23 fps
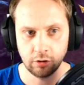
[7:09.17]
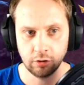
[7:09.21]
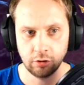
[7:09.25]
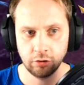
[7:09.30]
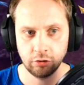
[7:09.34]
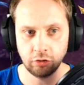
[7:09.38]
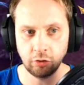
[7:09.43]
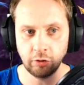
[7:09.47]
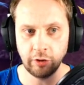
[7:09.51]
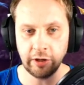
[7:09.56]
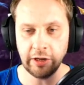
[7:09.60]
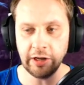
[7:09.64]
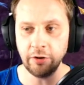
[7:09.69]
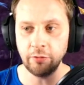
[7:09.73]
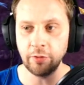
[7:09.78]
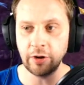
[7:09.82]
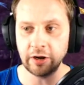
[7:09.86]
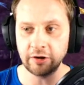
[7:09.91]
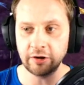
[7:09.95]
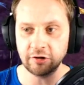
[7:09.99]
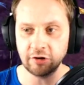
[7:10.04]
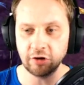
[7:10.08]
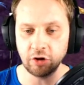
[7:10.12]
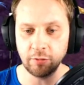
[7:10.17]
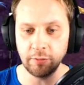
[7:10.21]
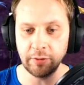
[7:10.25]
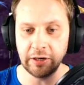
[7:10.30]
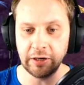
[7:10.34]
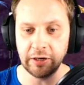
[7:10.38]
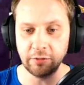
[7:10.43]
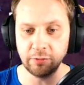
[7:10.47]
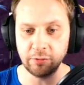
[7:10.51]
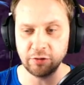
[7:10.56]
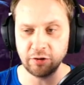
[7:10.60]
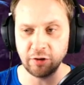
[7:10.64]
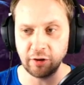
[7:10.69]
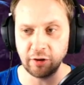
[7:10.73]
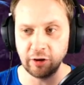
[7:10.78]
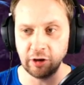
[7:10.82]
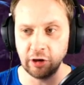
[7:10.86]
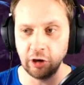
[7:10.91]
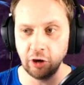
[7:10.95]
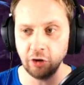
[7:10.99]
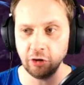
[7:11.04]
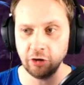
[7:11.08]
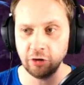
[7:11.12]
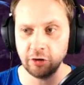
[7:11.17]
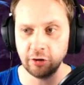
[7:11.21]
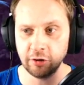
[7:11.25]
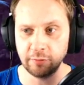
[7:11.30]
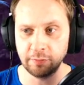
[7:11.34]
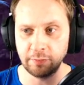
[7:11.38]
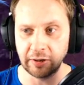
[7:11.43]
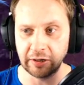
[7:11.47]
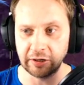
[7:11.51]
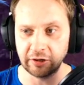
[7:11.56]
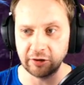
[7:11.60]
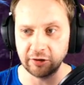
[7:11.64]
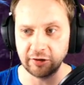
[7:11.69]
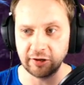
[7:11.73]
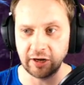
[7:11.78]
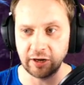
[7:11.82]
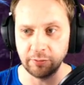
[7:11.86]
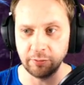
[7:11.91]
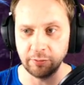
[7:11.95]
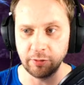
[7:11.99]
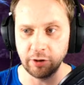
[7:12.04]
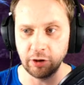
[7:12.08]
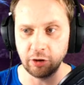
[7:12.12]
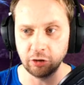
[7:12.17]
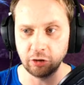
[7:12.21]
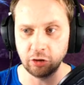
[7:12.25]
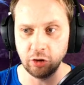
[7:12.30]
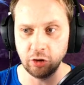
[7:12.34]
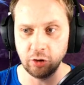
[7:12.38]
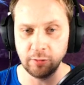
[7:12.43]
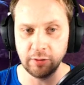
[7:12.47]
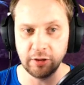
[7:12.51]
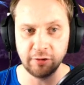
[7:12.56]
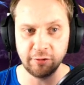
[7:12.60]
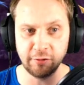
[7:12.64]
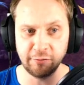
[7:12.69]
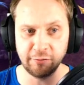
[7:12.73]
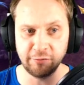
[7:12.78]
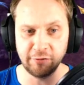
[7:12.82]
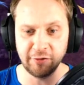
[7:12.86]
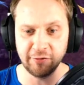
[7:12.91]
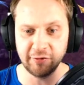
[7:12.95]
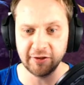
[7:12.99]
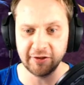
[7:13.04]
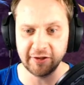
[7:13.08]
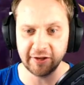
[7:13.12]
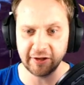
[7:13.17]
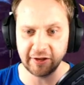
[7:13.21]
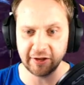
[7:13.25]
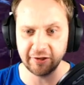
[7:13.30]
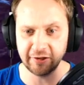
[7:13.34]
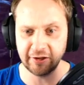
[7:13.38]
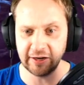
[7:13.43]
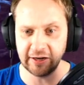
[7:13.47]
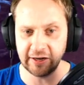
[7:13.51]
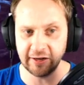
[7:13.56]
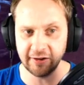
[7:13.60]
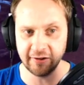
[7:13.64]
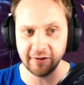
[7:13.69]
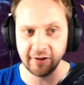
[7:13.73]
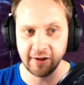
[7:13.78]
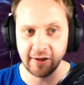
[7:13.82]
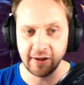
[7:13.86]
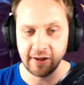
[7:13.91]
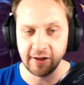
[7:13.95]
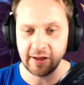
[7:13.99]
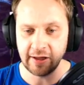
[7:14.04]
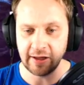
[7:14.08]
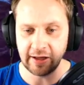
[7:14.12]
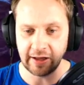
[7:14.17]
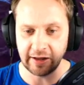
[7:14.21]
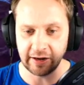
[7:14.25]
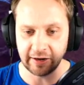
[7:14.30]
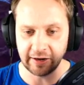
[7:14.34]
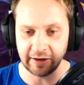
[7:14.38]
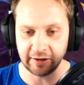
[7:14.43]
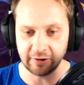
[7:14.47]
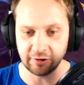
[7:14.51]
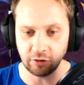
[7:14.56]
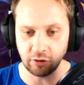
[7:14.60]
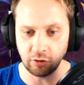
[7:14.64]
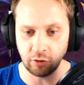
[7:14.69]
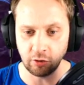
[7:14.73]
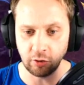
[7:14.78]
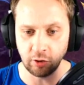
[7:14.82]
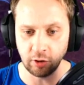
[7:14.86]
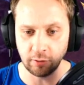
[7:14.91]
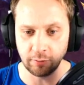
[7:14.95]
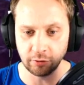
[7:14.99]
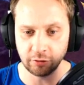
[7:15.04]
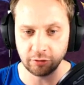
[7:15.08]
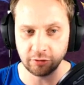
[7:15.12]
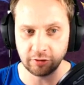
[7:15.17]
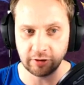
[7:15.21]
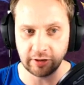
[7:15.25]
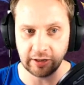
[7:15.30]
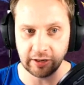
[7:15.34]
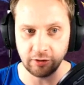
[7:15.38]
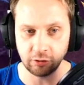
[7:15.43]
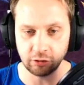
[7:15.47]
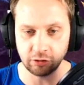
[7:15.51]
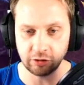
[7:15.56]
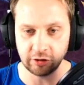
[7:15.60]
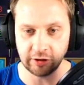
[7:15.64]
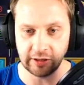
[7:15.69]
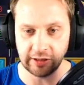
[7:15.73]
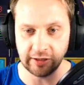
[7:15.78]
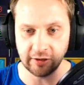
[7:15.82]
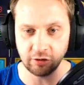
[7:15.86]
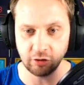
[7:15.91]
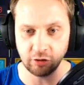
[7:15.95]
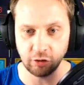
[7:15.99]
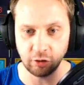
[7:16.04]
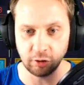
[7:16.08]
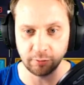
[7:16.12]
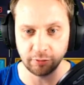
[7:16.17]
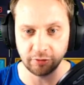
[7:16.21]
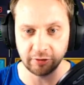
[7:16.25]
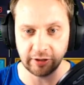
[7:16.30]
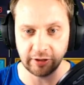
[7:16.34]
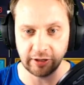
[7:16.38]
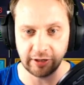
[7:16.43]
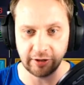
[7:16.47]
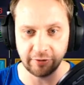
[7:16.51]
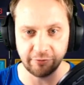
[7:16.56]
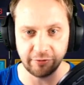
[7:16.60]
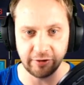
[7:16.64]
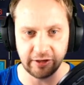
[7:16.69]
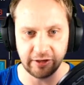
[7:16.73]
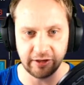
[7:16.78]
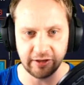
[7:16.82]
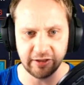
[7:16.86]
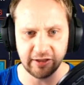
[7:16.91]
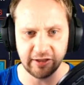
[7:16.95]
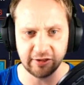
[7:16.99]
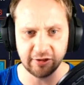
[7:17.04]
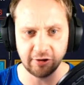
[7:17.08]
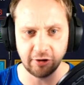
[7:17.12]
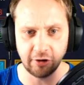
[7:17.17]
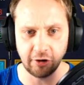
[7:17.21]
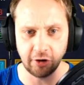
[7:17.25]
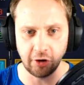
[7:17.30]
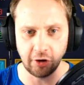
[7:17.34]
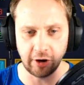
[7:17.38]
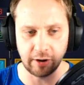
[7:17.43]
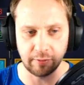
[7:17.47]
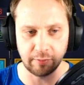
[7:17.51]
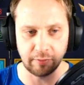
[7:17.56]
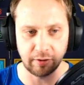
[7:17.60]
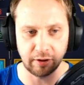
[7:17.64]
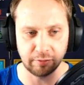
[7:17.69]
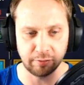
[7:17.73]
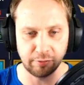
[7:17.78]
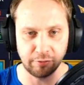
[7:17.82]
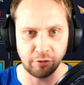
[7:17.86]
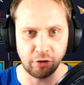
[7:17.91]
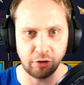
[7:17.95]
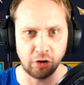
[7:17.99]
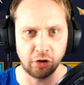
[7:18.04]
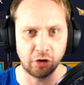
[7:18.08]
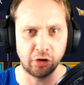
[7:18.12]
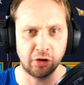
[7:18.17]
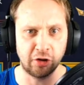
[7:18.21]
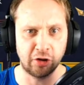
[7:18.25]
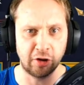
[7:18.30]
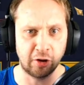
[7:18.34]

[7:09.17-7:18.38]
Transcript: So here we actually come in with a lot better time. We are 2 minutes and 50 seconds in, and he's almost dead, or she's almost dead. I think it's a her, I might be wrong.